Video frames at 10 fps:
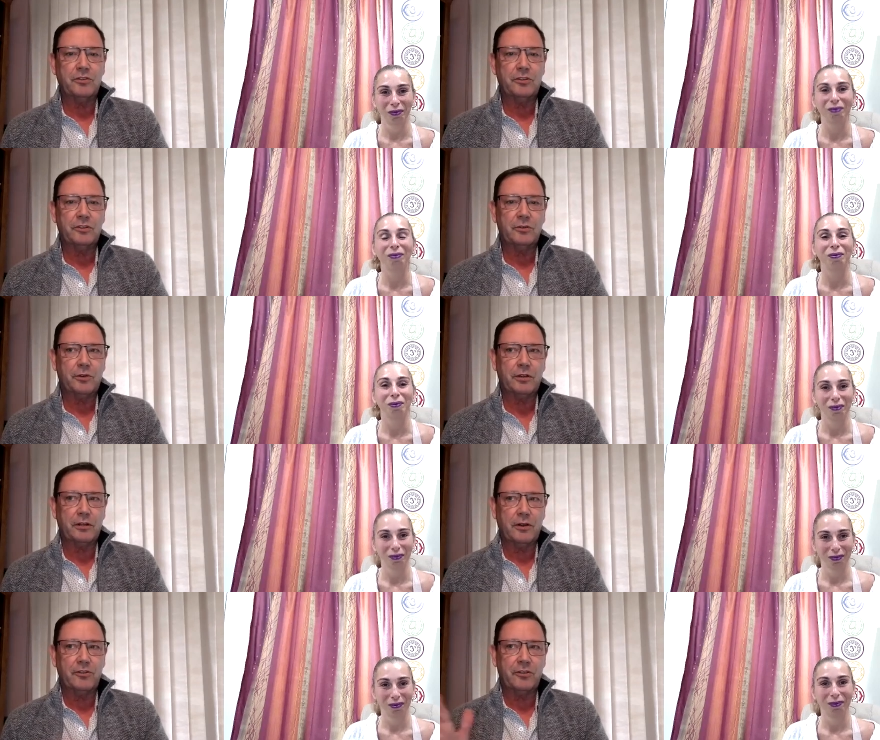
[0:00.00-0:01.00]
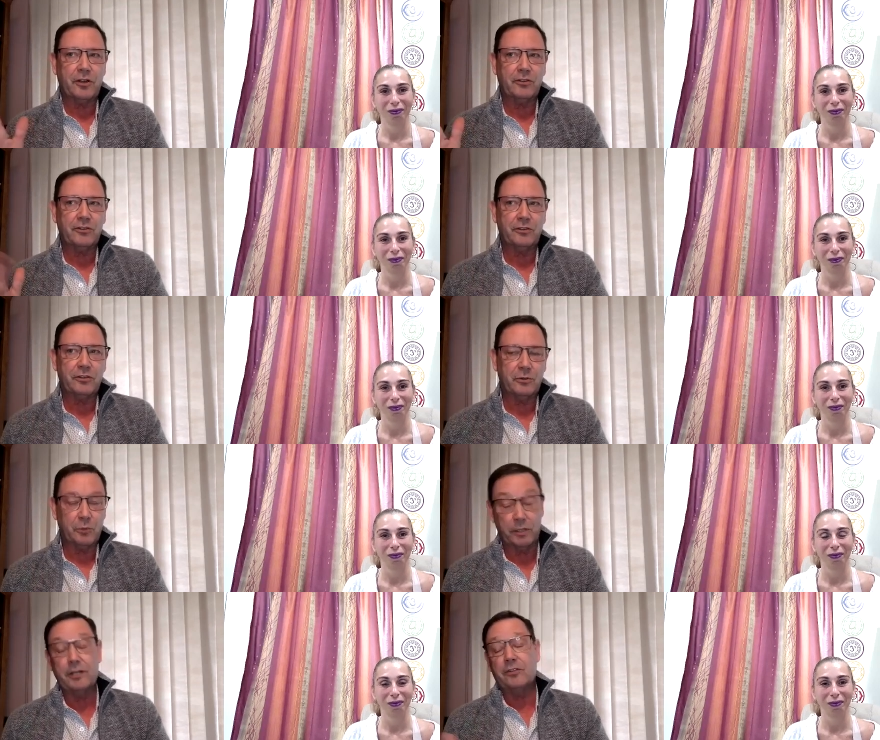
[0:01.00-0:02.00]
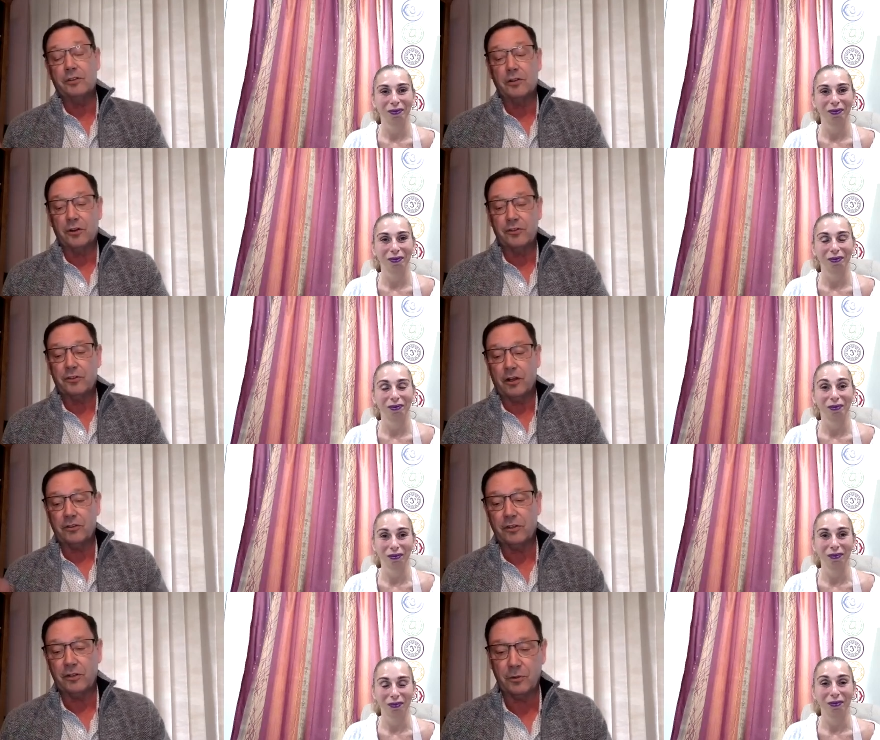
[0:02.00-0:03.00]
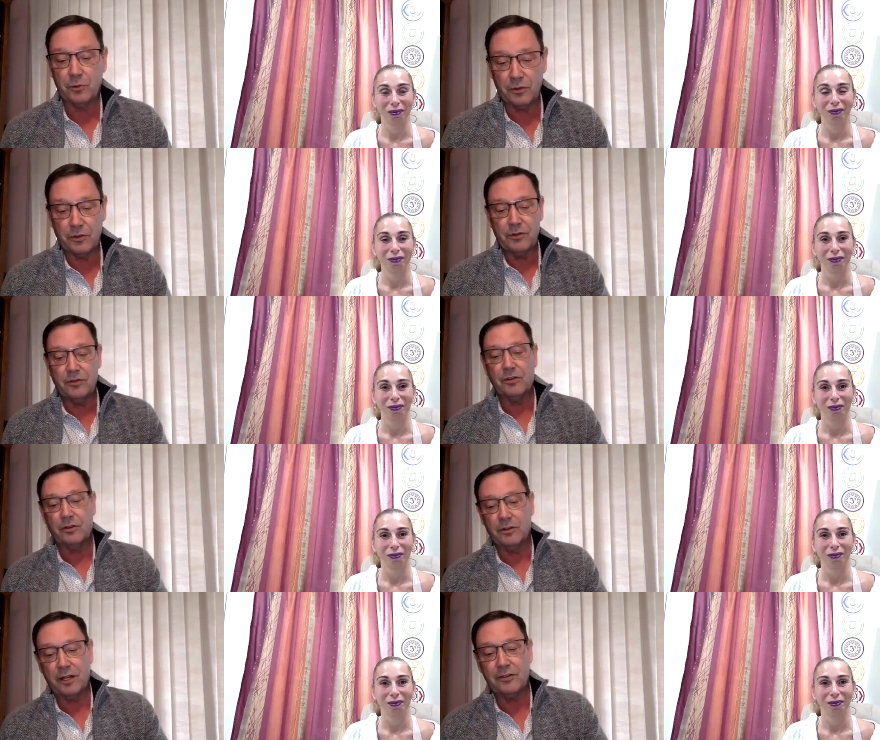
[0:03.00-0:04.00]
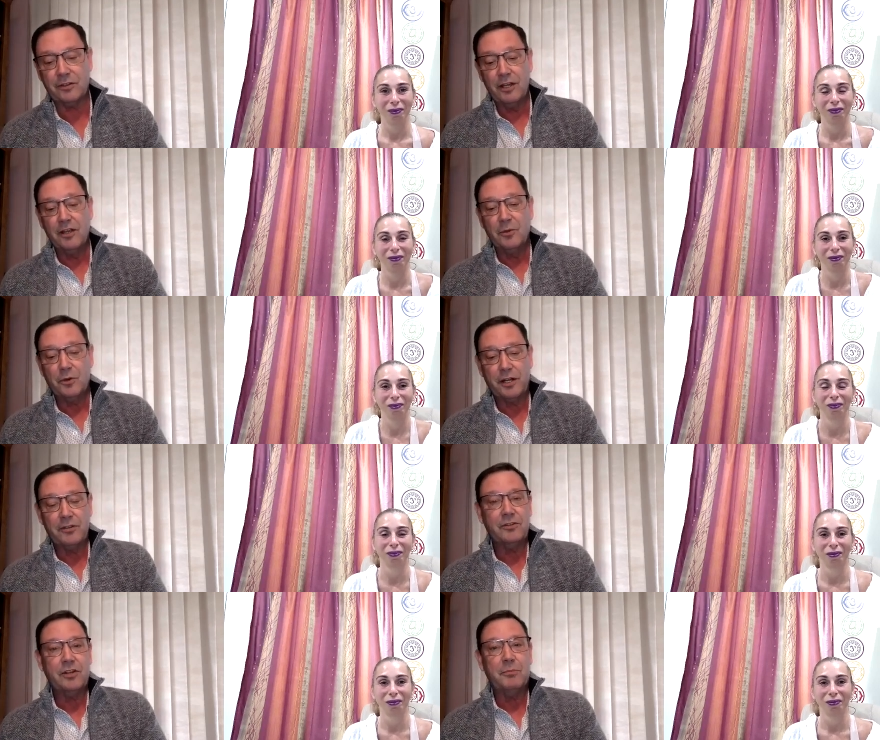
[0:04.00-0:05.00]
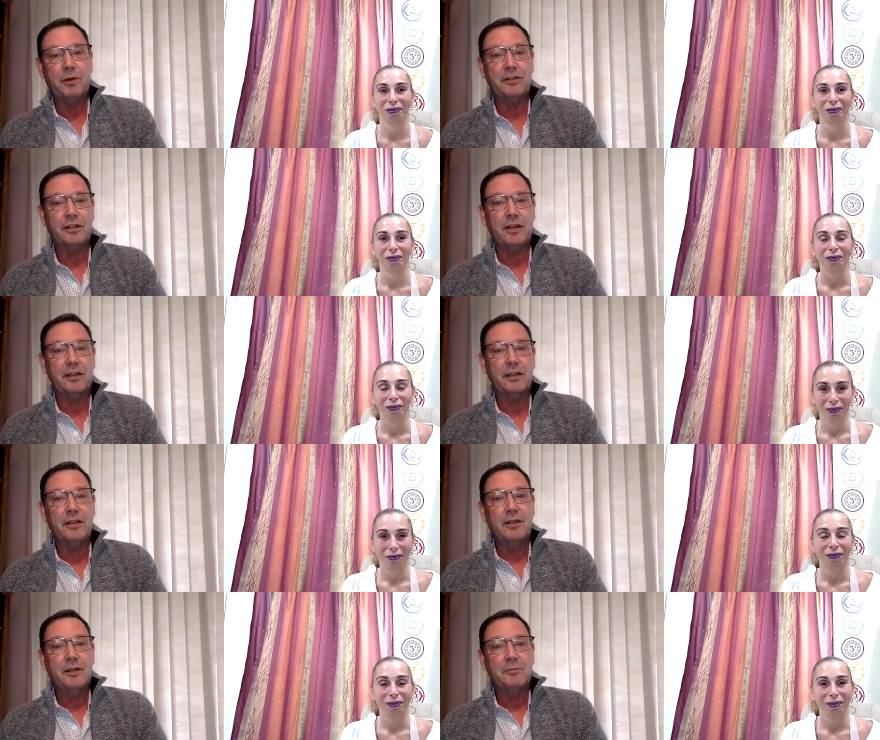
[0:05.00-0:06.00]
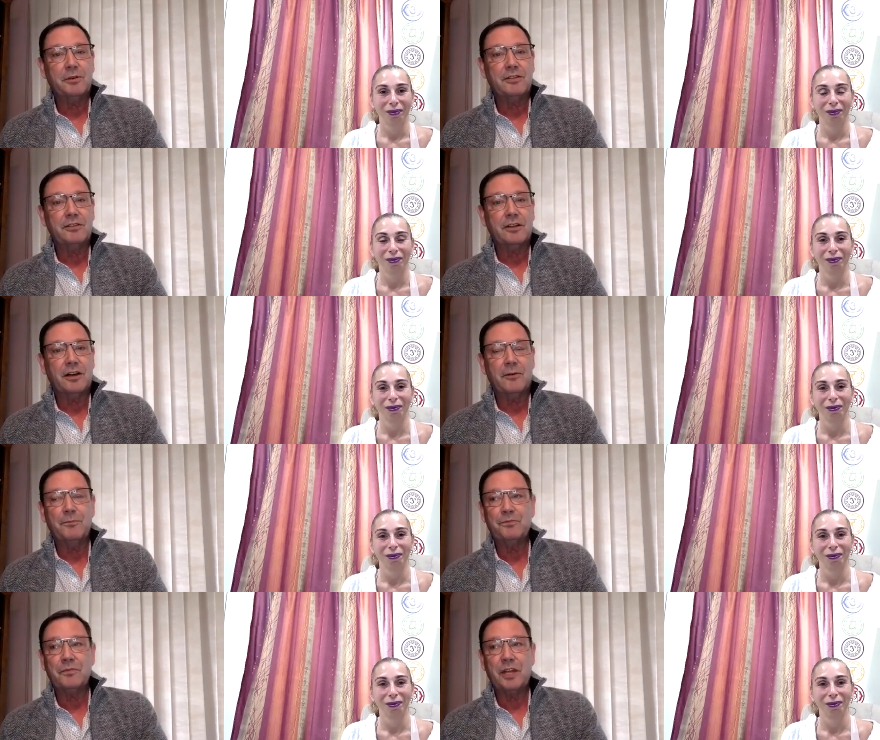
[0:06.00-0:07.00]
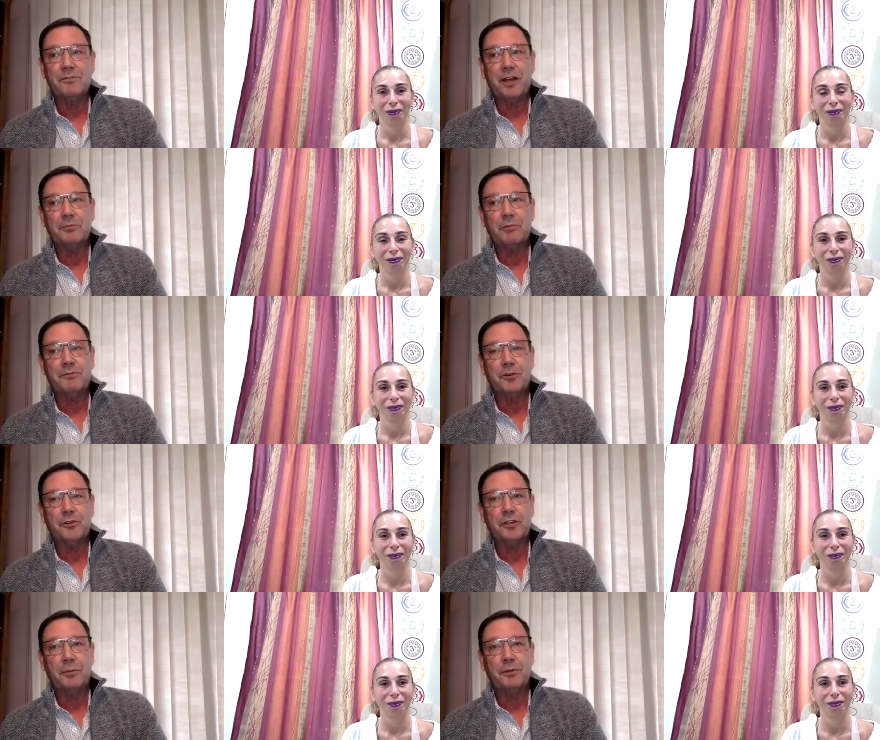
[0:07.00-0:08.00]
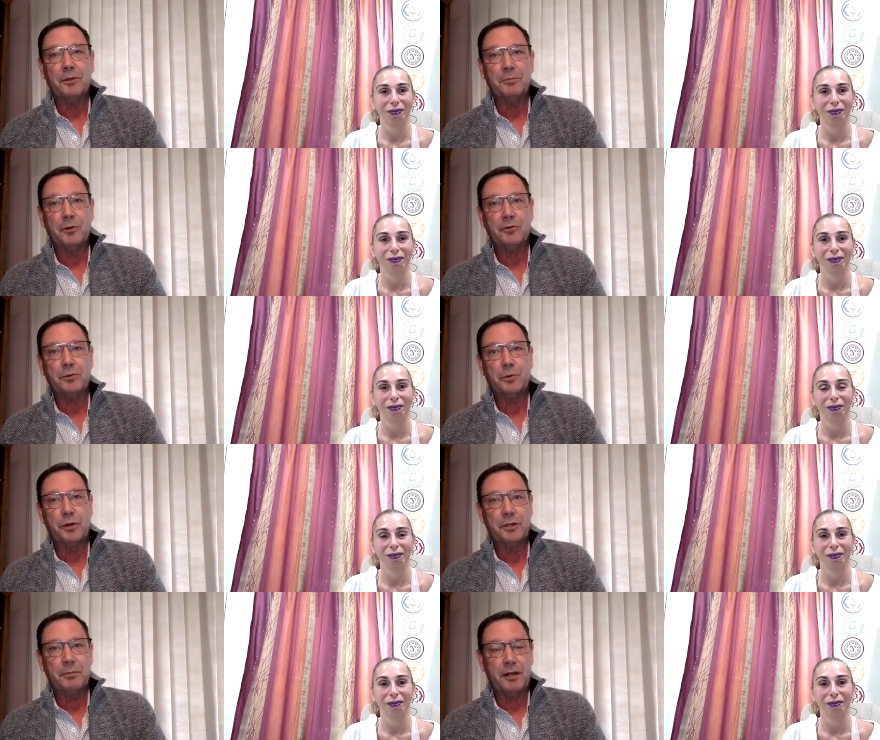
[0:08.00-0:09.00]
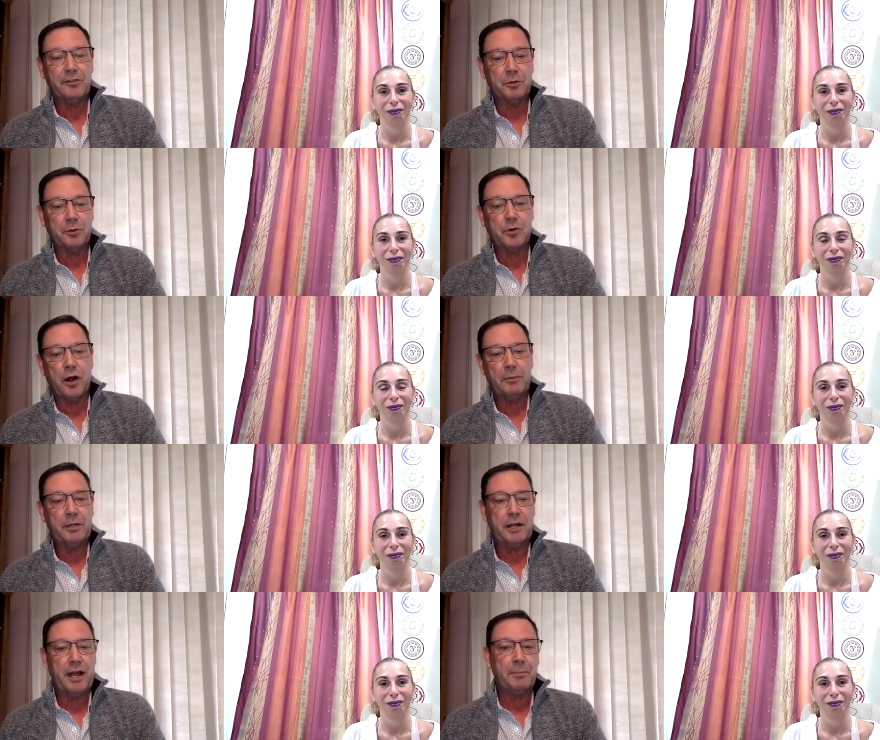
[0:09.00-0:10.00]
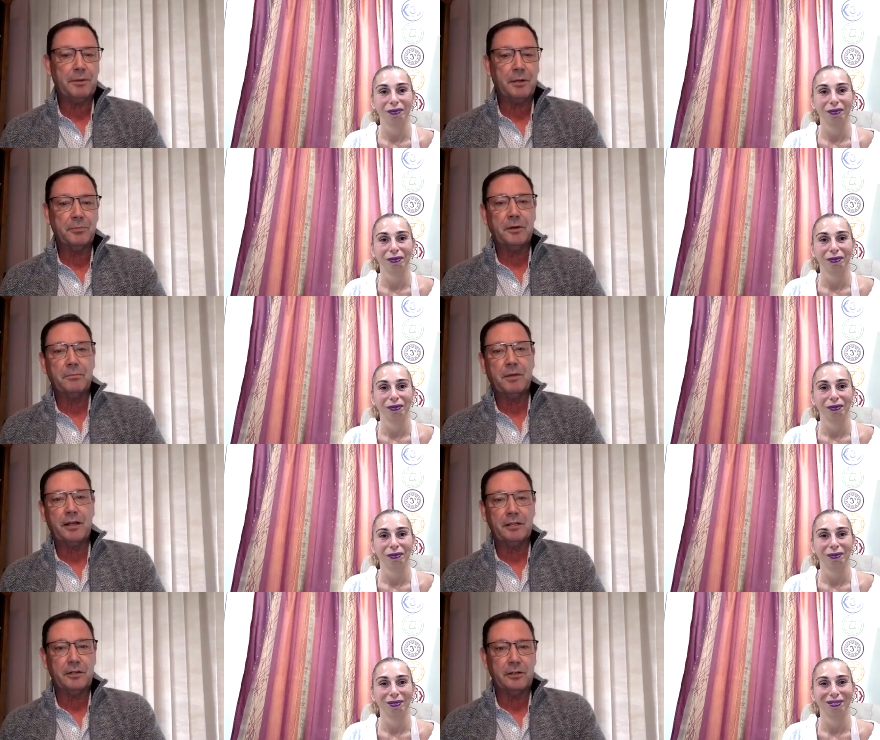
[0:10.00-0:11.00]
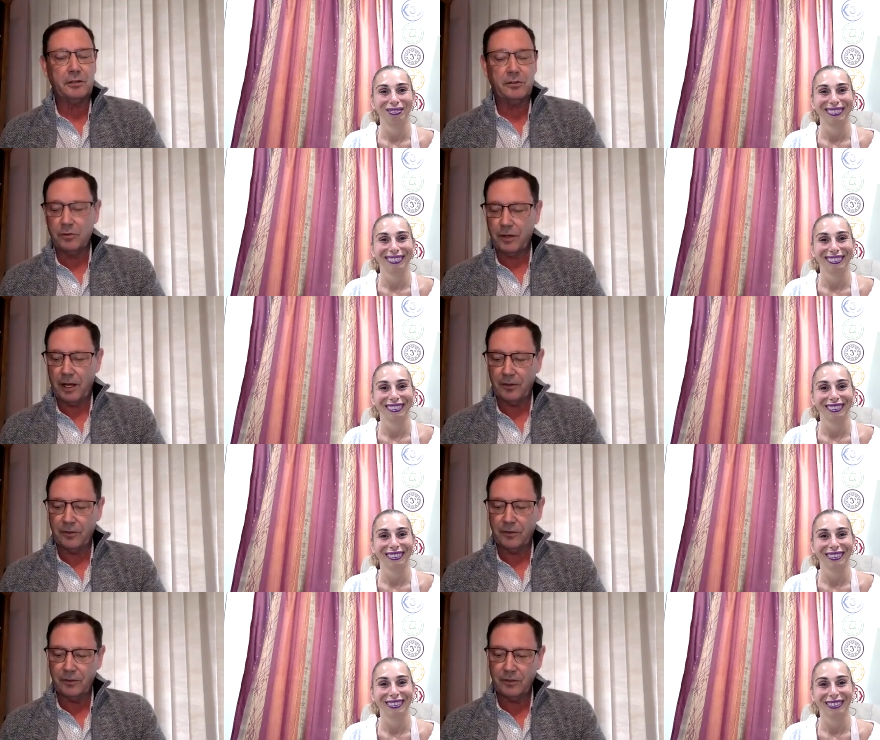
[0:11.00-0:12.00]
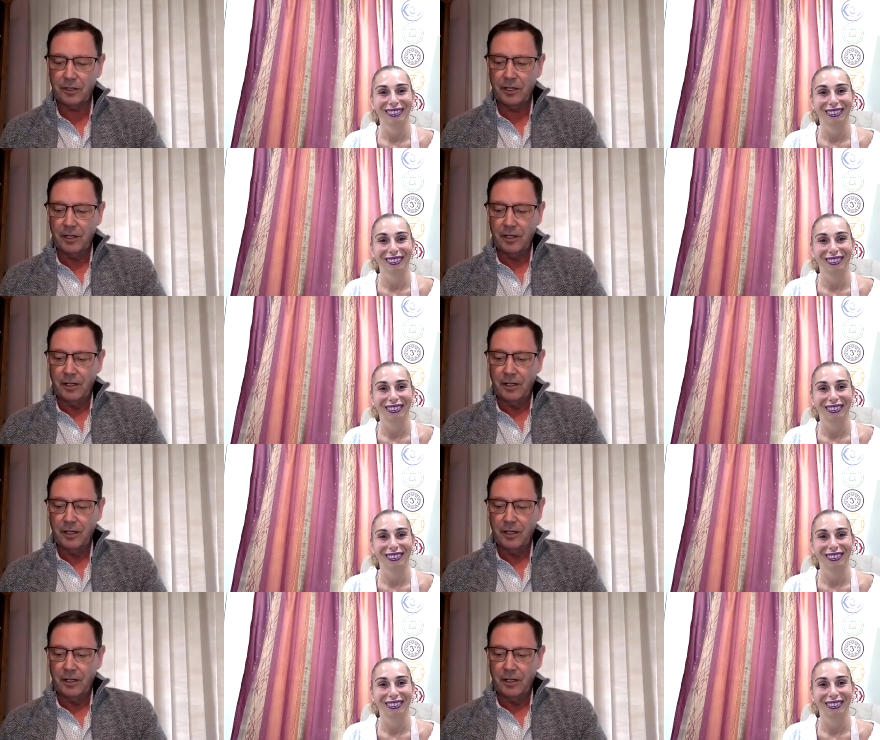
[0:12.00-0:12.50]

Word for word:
Speaker 1: which is one of the largest auctions in the well, it is the largest auction in the world. So that's what I do day by day. But um, in fact, my first couple of books were written about some crime that happened up there back in the early two thousands